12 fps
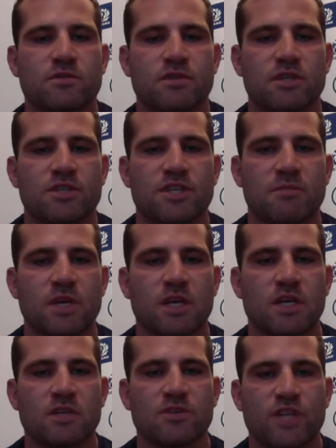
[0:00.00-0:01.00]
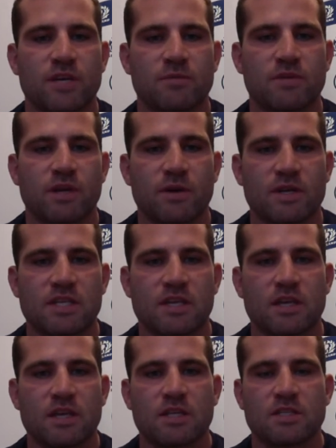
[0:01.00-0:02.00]
shaped me and shaped how I see
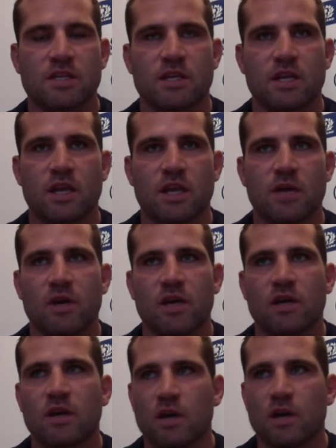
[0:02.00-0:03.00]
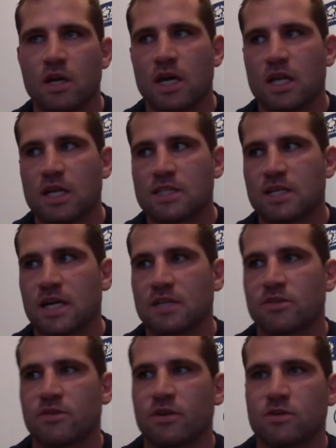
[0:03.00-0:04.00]
things and how I like to act
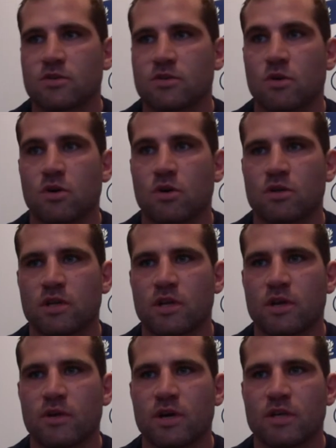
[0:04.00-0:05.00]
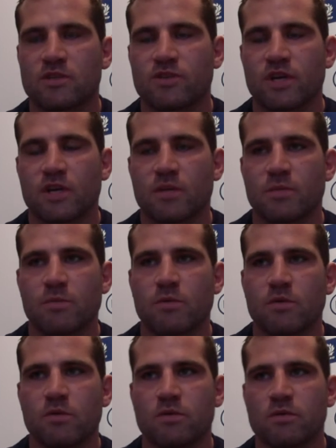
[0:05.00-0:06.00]
around the squad and how I like to treat other
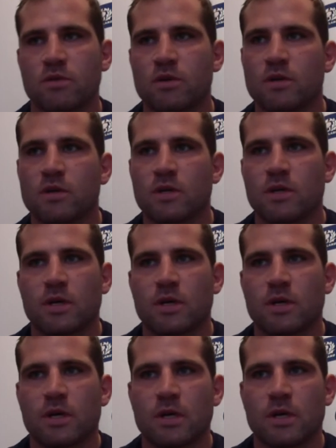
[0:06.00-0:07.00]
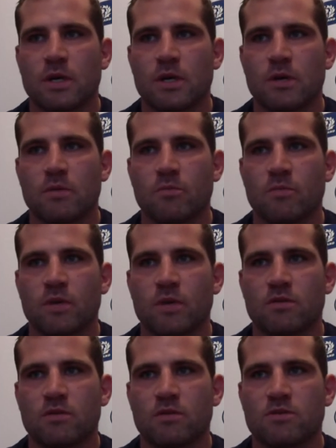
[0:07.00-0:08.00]
people
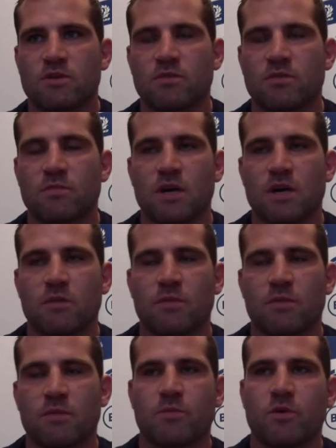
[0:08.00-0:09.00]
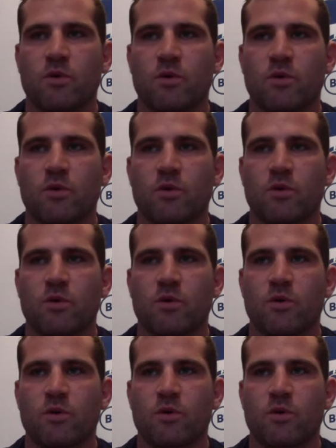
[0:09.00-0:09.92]
and sort of my approach to,